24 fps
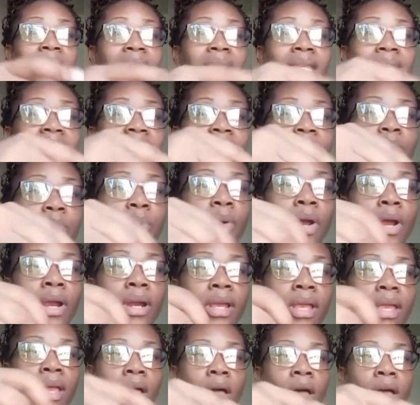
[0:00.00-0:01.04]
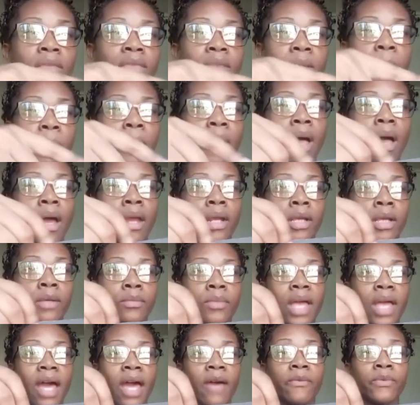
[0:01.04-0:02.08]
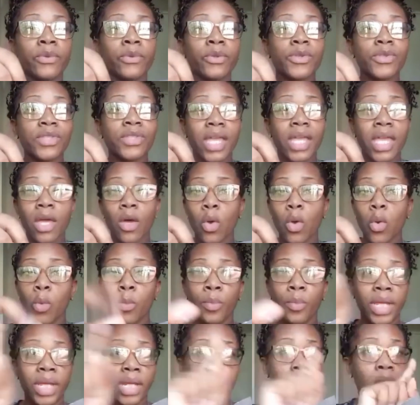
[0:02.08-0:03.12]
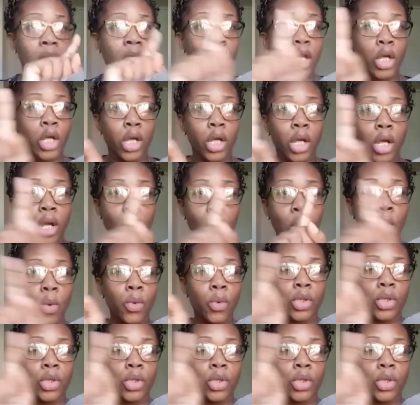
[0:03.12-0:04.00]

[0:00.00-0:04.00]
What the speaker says: This part on the bottom have to stay open, no